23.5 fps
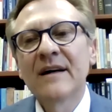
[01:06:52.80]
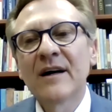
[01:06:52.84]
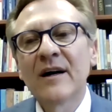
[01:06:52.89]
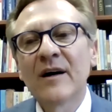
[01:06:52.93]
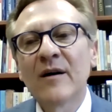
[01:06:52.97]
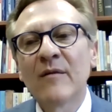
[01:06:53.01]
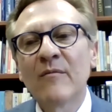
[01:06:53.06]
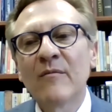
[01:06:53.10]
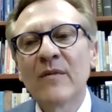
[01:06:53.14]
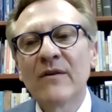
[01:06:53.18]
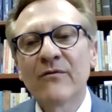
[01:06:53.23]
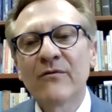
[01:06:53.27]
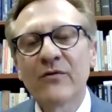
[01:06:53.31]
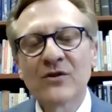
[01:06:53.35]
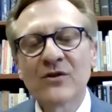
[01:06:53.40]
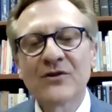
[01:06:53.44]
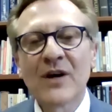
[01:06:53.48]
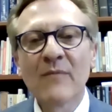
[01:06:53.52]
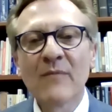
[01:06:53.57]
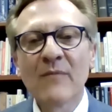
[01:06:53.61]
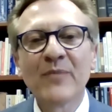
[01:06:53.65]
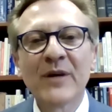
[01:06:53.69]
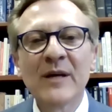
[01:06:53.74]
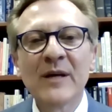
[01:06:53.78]
um, for
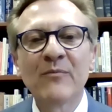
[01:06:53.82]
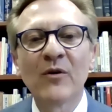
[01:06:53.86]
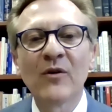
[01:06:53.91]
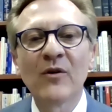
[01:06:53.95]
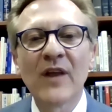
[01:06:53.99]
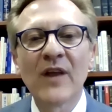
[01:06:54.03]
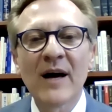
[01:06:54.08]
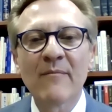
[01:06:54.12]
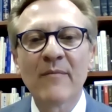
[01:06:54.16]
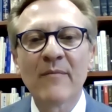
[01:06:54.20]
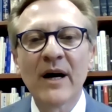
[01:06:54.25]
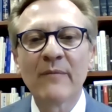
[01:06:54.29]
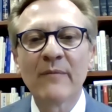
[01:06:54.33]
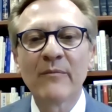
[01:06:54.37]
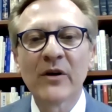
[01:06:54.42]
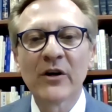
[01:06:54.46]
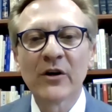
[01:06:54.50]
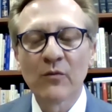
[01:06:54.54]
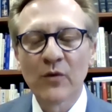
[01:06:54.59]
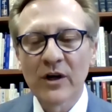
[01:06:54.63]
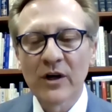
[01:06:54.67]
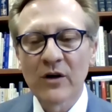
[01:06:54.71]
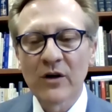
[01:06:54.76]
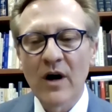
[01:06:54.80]
some people, that might
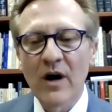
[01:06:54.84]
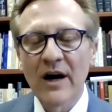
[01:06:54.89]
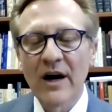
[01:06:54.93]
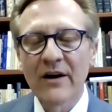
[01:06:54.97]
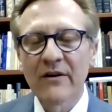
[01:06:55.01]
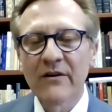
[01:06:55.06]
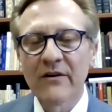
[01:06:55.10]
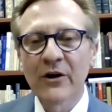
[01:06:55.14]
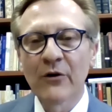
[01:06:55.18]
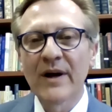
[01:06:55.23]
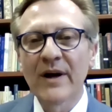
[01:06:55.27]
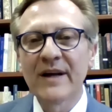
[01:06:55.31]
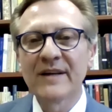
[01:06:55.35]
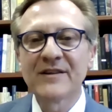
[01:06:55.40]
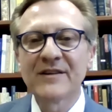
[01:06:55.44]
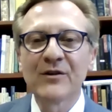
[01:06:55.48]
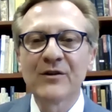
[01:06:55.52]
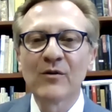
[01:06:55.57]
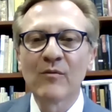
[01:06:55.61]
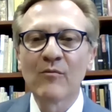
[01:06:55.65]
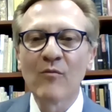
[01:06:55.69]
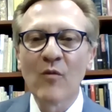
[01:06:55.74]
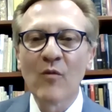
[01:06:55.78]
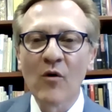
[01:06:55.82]
re- require a great
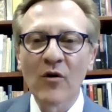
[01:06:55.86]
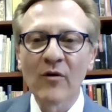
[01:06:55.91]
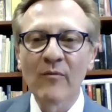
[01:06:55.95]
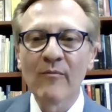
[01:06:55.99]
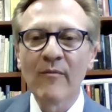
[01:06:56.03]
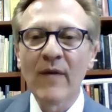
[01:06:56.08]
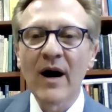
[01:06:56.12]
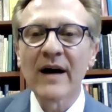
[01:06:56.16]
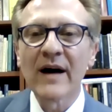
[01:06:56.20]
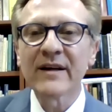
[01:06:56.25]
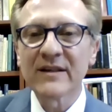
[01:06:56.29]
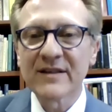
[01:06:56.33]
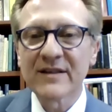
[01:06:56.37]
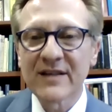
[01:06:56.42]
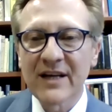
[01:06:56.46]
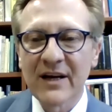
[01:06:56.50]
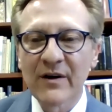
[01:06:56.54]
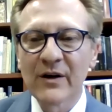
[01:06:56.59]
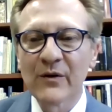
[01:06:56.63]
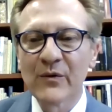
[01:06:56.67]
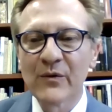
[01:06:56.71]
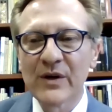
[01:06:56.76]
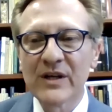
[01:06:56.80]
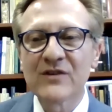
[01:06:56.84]
deal more
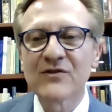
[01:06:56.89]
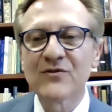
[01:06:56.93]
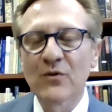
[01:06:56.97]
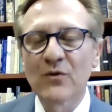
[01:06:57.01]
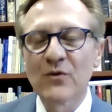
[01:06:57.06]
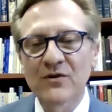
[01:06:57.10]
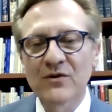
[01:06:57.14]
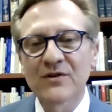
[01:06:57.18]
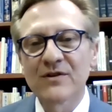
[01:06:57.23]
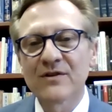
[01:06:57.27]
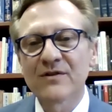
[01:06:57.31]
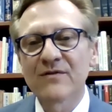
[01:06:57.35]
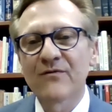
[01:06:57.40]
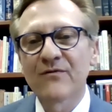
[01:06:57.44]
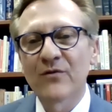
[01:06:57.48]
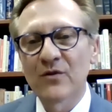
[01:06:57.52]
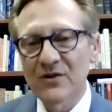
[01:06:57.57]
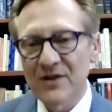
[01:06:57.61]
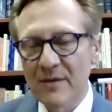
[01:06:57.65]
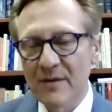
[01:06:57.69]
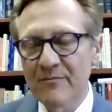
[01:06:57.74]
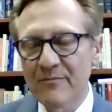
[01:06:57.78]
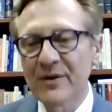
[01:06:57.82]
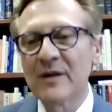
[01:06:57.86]
monetary resources
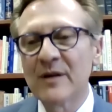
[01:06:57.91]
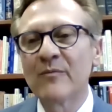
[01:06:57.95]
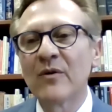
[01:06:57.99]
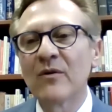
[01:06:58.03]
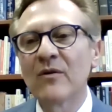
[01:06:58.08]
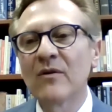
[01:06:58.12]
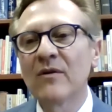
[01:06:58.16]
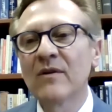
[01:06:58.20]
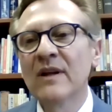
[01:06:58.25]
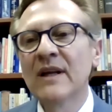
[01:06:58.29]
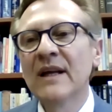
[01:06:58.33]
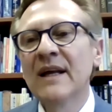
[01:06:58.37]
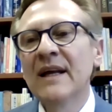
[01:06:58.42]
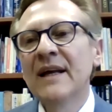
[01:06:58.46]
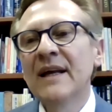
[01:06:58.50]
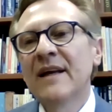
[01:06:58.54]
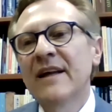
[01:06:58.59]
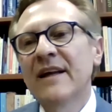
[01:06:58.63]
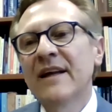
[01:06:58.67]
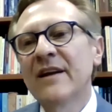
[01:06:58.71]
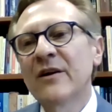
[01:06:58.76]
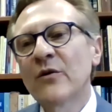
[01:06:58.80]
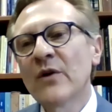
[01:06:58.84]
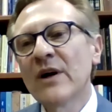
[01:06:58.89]
for some people
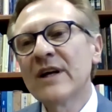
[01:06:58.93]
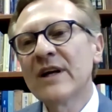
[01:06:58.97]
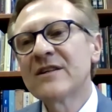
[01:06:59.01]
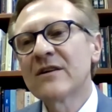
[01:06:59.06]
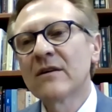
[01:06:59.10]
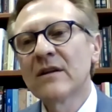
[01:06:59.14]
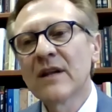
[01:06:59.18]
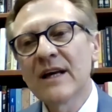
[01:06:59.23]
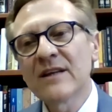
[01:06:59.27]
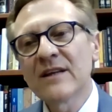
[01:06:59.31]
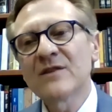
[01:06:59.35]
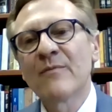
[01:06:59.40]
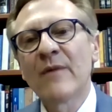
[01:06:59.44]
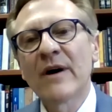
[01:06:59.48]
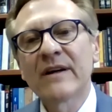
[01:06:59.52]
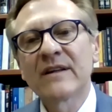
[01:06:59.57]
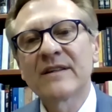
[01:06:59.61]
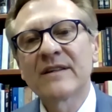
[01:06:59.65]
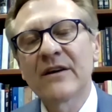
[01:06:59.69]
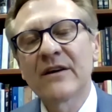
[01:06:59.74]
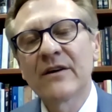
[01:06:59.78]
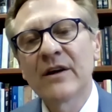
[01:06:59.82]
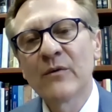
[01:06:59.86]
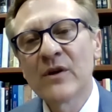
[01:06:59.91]
and a great deal less
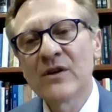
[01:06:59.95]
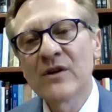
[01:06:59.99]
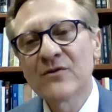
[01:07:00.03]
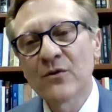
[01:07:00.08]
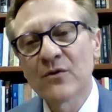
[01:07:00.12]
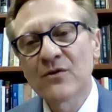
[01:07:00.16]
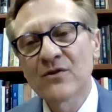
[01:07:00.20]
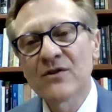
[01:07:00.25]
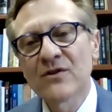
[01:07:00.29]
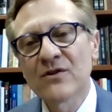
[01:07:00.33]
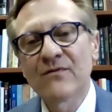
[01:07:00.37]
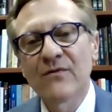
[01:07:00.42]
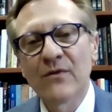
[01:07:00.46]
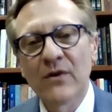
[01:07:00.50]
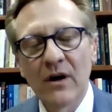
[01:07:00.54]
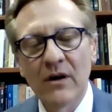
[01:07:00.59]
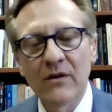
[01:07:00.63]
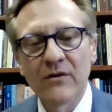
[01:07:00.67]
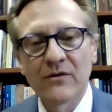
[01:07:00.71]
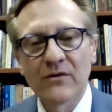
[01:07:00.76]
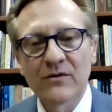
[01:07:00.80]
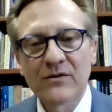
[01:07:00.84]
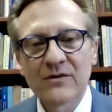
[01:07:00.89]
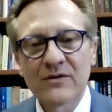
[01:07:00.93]
monetary resources for
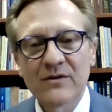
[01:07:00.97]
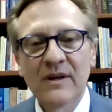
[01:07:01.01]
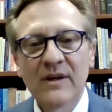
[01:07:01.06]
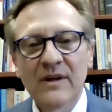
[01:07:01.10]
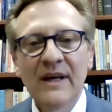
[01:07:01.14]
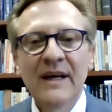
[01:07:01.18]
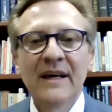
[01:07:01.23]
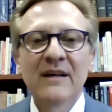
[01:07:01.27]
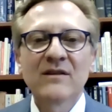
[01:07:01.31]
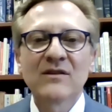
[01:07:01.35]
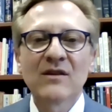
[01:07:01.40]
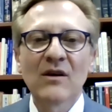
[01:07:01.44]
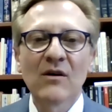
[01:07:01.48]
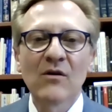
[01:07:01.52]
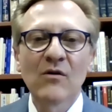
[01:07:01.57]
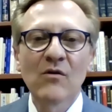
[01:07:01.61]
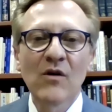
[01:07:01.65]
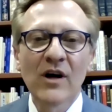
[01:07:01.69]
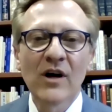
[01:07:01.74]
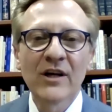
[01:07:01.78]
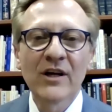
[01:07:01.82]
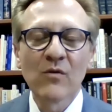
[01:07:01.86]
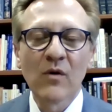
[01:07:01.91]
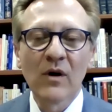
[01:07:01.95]
others.
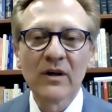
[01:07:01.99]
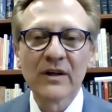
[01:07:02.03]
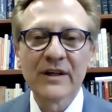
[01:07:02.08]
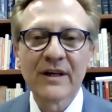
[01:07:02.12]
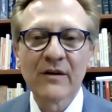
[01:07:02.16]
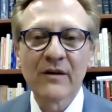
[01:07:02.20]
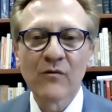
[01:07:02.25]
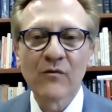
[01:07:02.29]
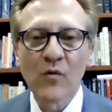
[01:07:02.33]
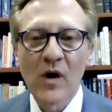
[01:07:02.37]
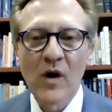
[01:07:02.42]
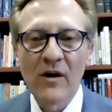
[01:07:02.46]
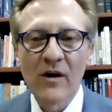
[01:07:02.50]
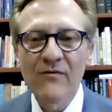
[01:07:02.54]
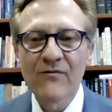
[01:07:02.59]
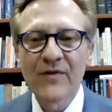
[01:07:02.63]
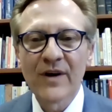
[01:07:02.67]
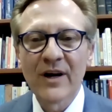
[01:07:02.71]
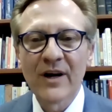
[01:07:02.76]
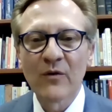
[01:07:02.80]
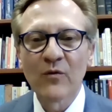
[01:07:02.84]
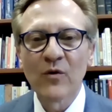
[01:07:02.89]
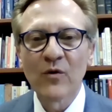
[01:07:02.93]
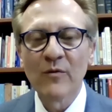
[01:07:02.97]
So, equality of
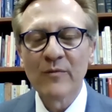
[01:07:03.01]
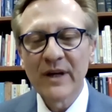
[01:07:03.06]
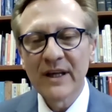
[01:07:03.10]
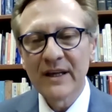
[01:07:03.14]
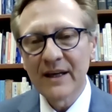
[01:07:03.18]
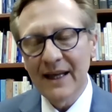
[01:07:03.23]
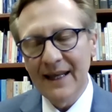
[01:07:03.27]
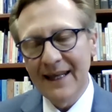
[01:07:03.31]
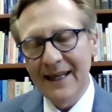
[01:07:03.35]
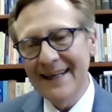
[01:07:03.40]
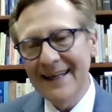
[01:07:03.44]
welfare will mean